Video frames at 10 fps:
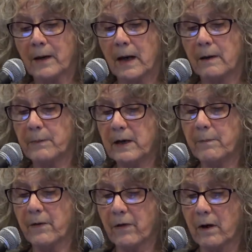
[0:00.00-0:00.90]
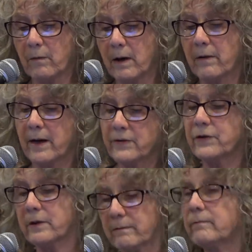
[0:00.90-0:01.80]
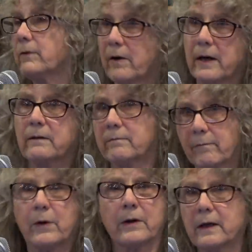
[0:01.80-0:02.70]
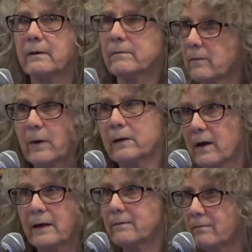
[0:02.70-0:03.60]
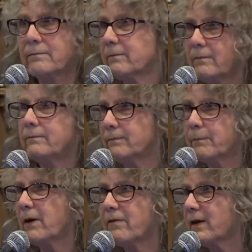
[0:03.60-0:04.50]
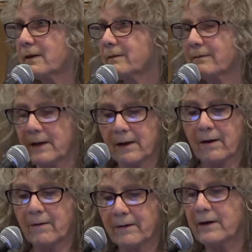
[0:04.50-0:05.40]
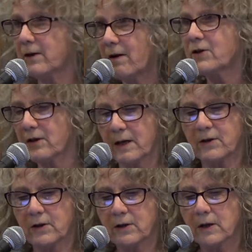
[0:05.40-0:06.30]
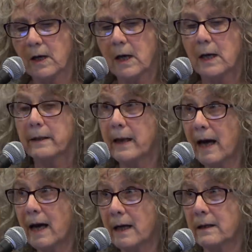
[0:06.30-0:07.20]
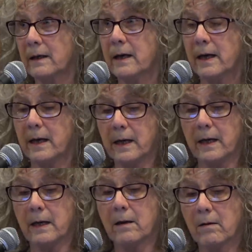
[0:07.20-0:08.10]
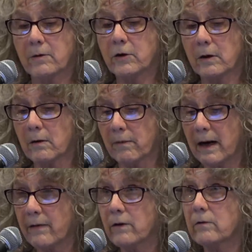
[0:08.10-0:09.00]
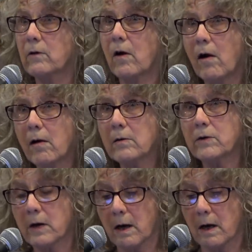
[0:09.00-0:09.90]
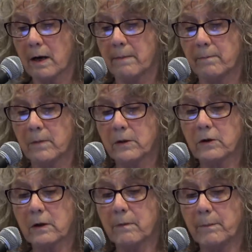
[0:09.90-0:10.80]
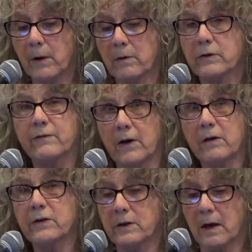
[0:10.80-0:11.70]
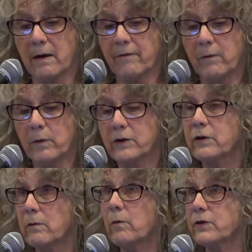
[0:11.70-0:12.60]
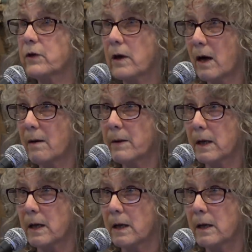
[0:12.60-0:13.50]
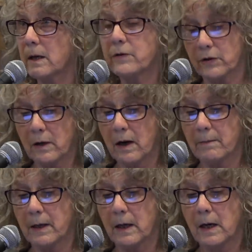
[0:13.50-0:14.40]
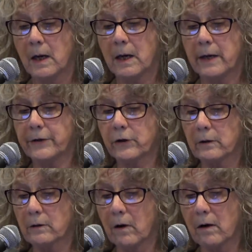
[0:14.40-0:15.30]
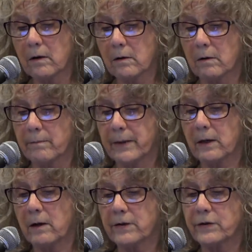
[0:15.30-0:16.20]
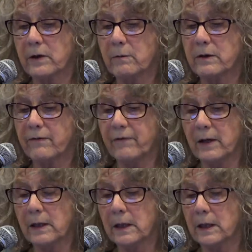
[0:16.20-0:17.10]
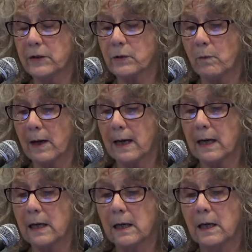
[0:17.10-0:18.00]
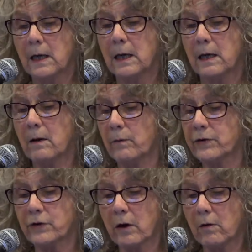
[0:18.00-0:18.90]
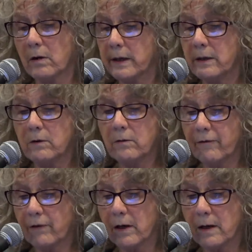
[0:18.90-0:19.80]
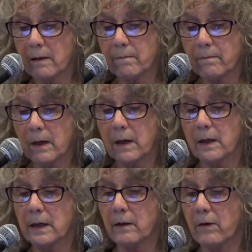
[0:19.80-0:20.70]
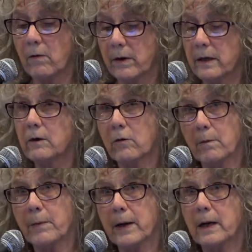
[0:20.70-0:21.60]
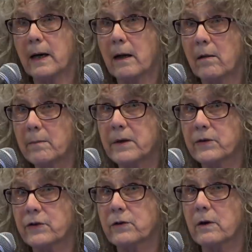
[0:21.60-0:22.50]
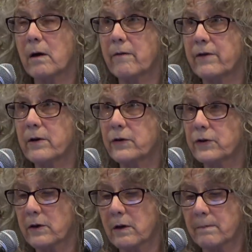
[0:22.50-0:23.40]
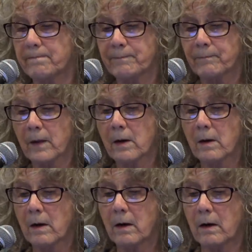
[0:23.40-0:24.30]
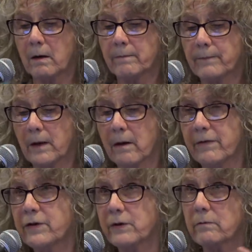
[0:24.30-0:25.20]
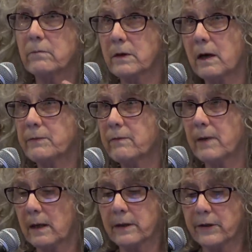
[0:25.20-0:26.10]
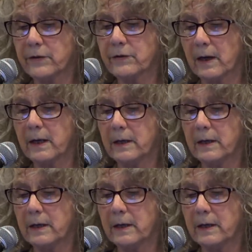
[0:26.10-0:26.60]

And people thought, well, that's it, great, brilliant, well done perfect. No, congratulations. Then he took a rather long time to compose Falstaff, which was a comedy, is a comedy. He took longer because he was feeling his way. It was totally new for him, it, though it incorporated elements of his um, um, of his types of melodies that